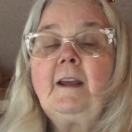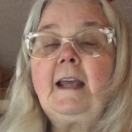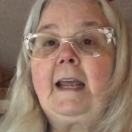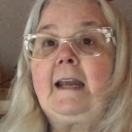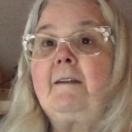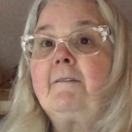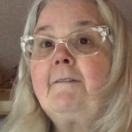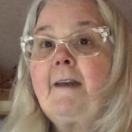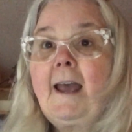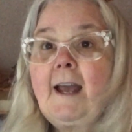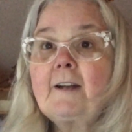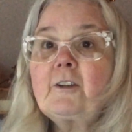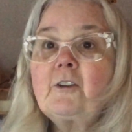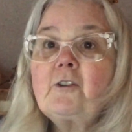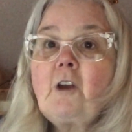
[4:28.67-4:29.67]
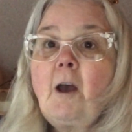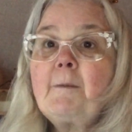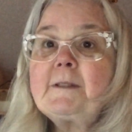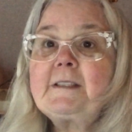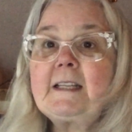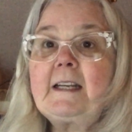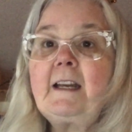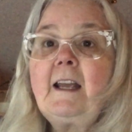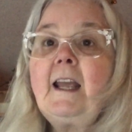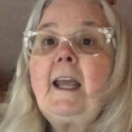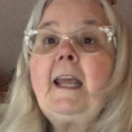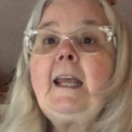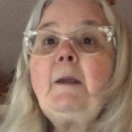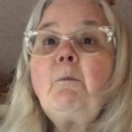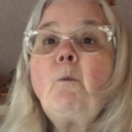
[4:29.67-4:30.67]
In fact, Thomas said
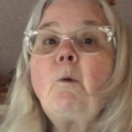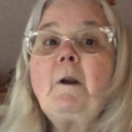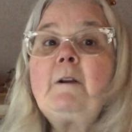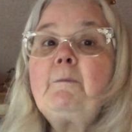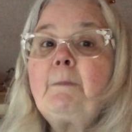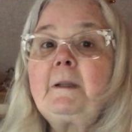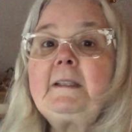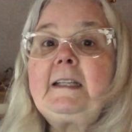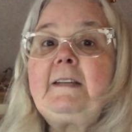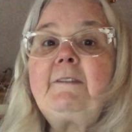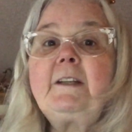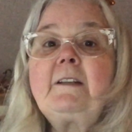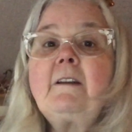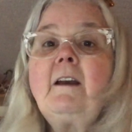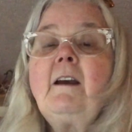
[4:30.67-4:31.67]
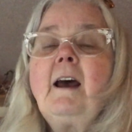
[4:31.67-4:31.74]
he wouldn't believe it